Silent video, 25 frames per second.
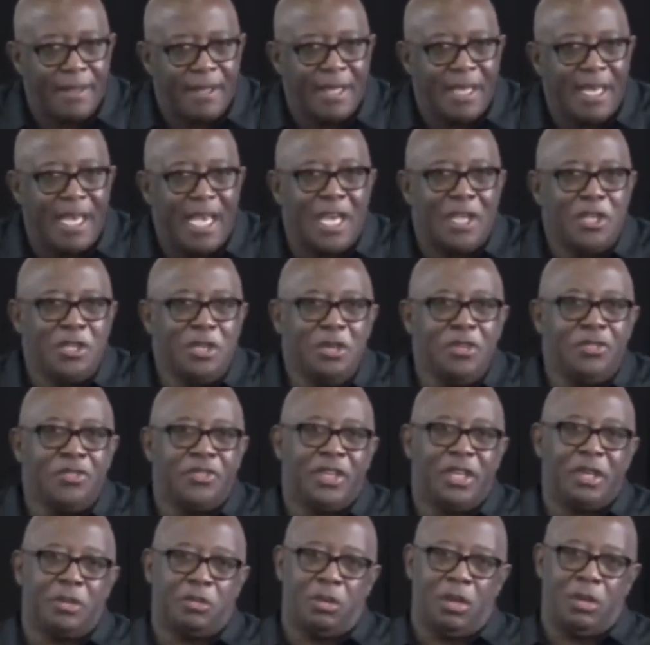And you
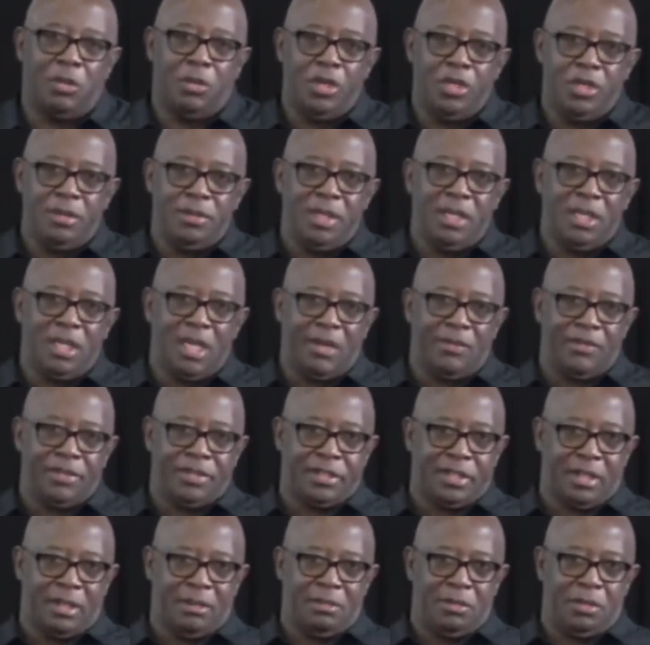think, well, what do you mean loving
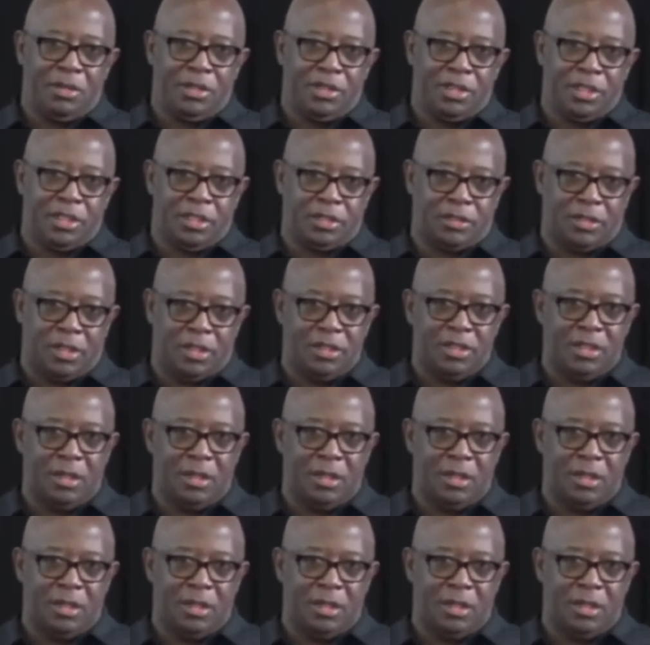something more than Jesus Christ?